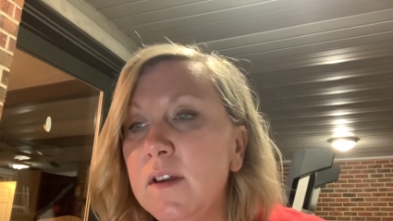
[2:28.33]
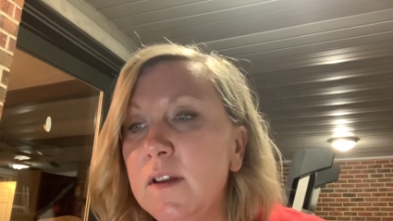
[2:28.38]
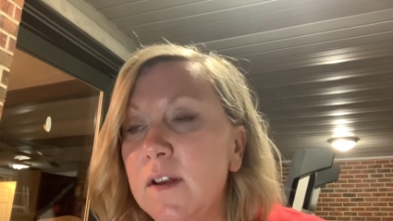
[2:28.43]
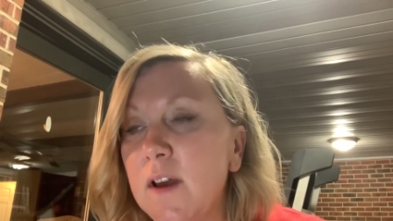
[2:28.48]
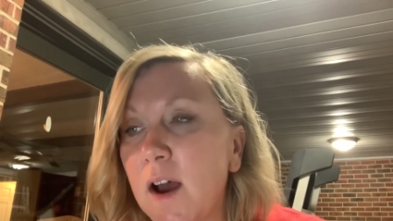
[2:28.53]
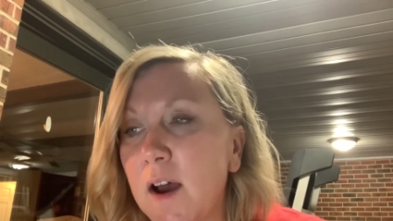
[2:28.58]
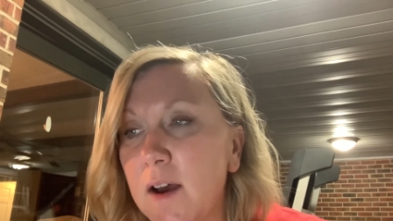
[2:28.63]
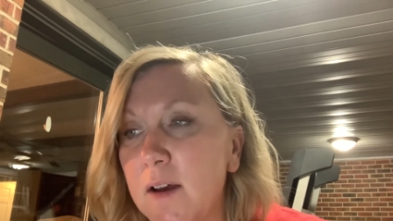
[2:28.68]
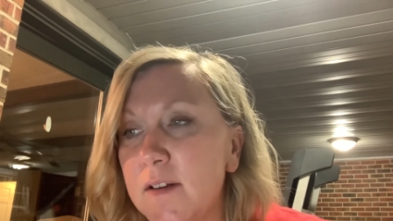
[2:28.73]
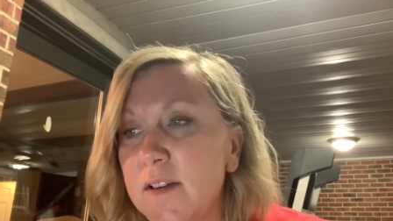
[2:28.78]

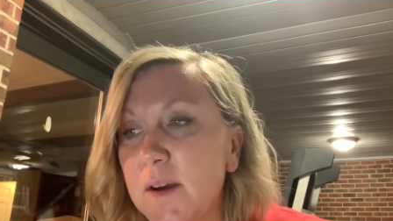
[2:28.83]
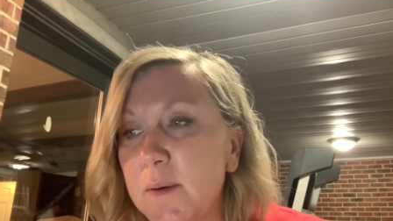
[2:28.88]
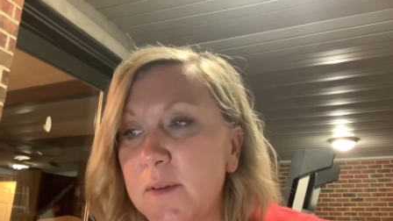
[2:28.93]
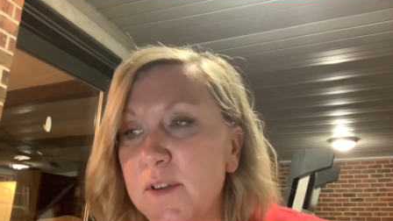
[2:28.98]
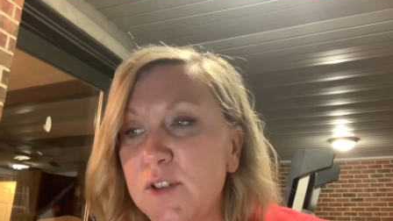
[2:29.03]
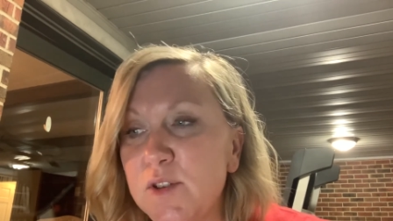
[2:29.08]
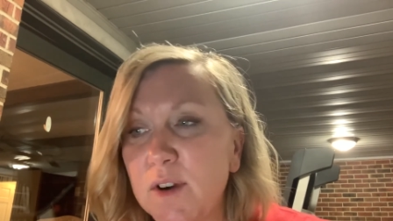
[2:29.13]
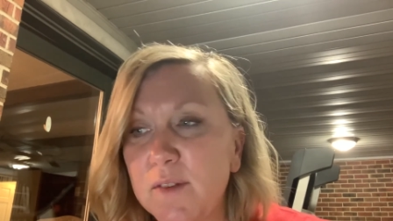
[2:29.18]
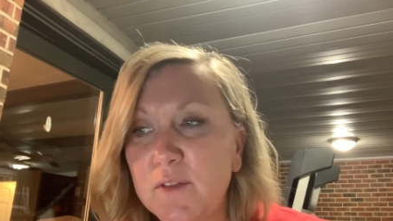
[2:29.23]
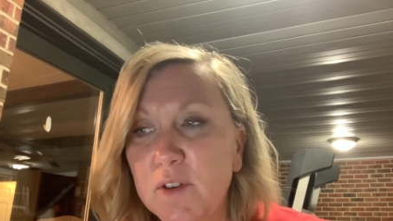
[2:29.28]
uh,
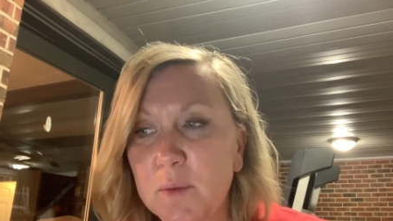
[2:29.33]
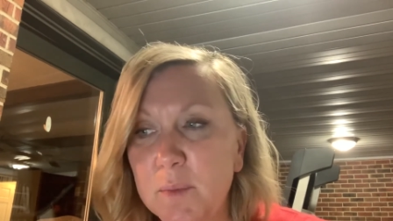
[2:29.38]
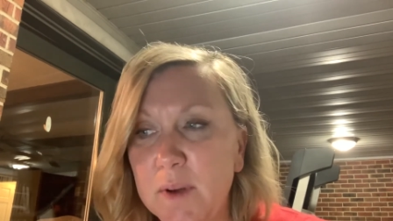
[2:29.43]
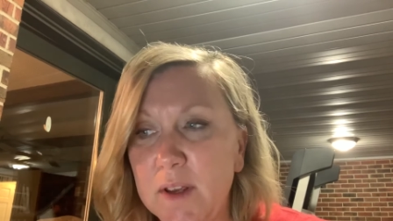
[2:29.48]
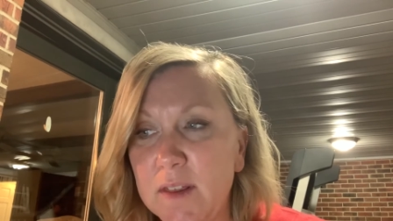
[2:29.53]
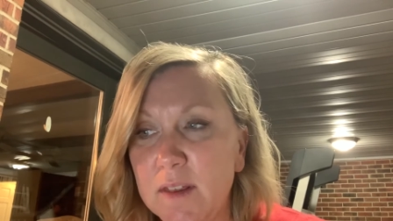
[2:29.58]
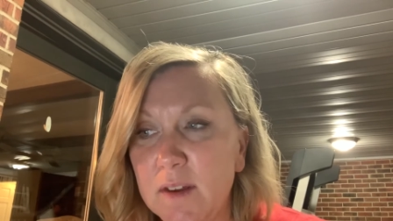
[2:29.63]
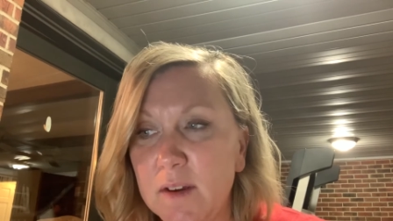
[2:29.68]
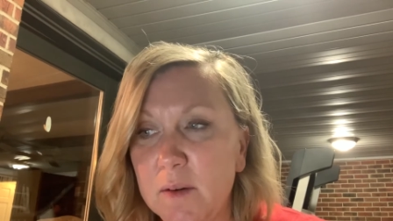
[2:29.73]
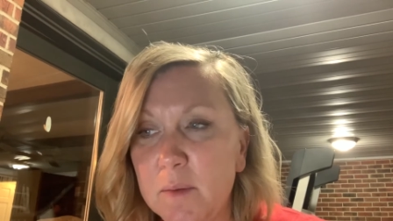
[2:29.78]
demonstrate for me
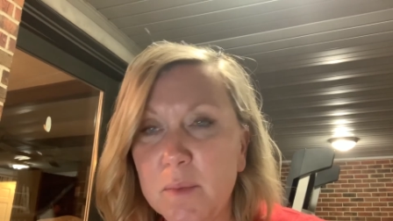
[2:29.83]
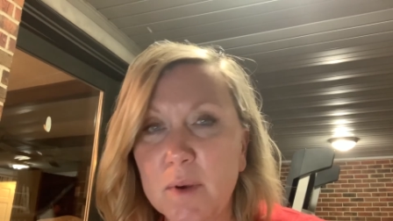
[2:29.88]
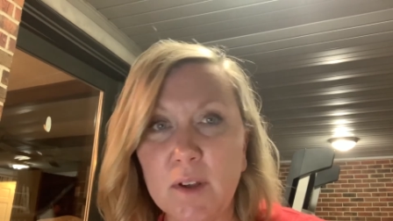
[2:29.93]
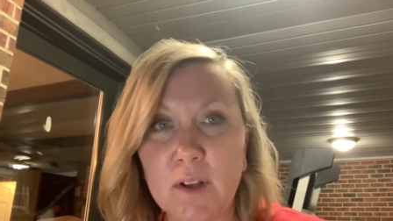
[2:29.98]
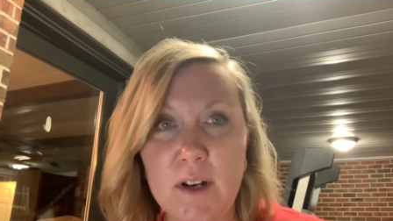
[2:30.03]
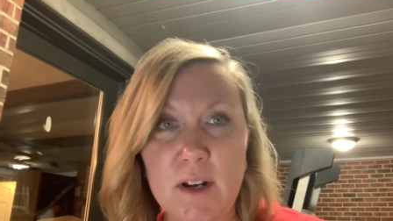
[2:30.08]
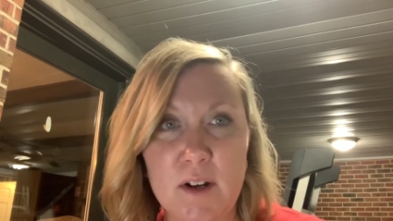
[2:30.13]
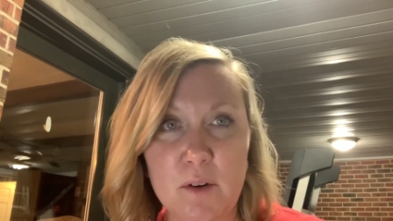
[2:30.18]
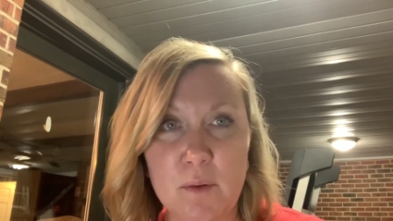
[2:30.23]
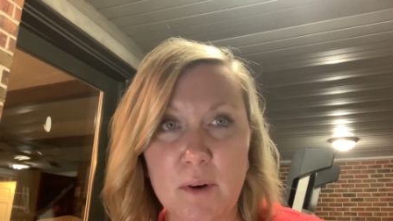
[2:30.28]
the
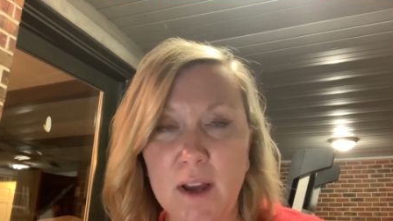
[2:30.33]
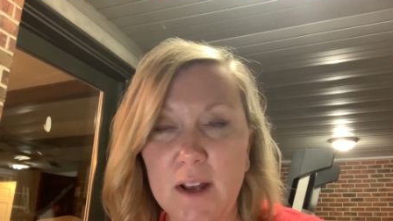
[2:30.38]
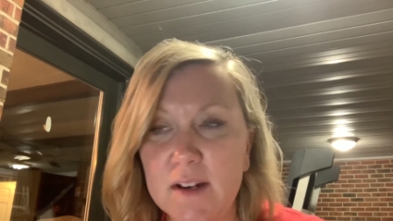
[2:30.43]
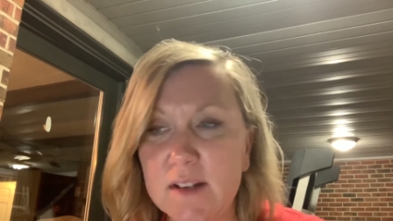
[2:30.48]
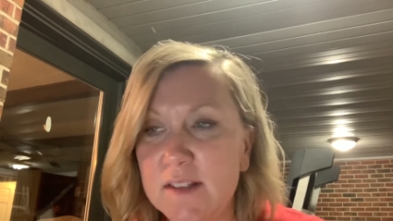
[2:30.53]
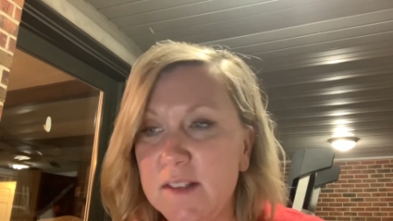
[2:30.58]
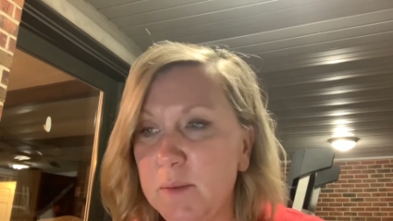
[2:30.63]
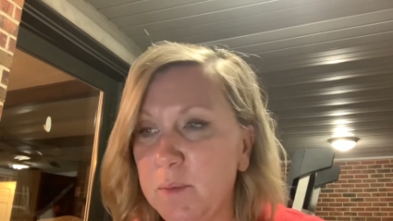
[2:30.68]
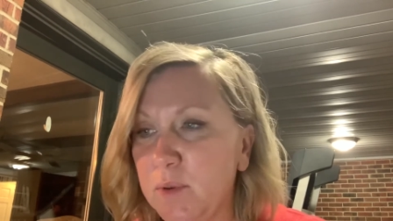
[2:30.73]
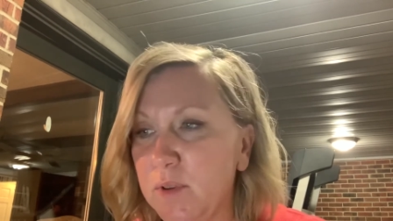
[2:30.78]
ability to write a
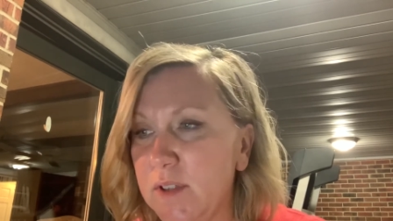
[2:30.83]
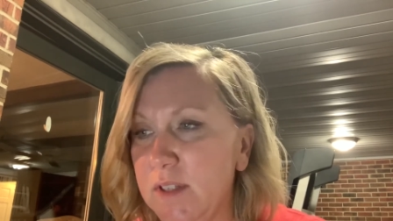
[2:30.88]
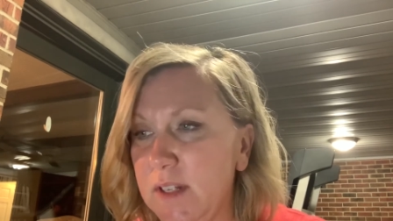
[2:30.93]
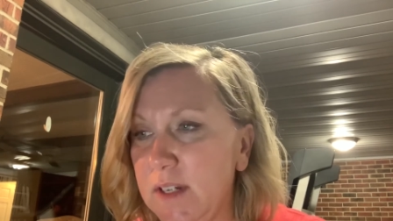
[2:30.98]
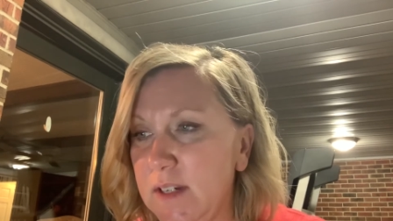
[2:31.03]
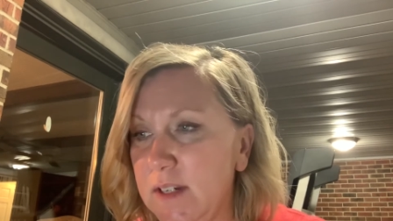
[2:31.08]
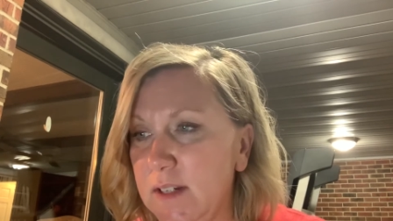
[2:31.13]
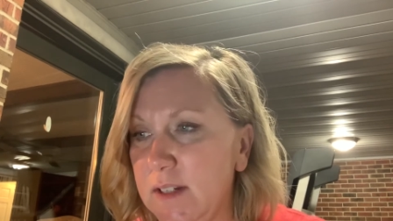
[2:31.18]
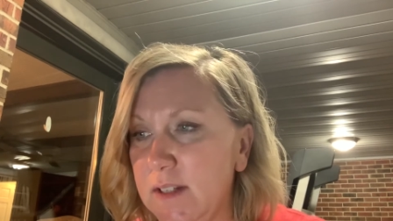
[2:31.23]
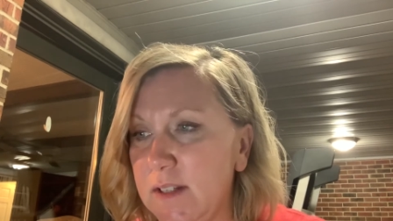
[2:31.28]
simple
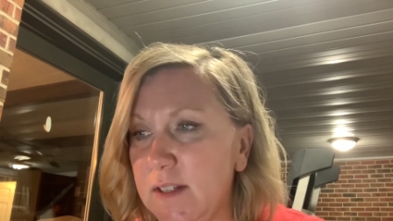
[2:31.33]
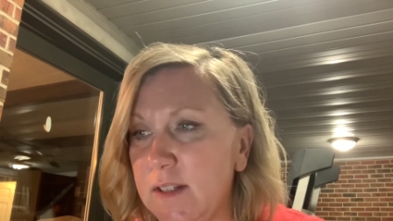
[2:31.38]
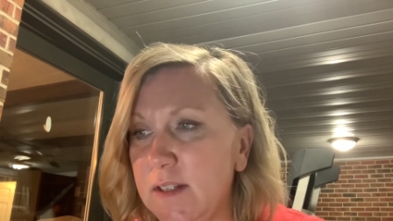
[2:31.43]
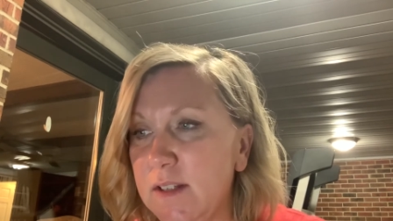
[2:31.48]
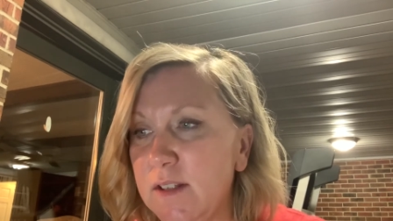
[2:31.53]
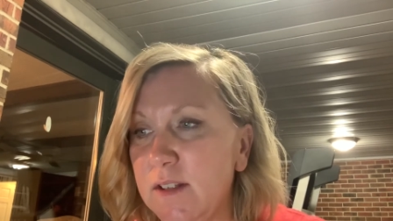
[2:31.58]
sentence.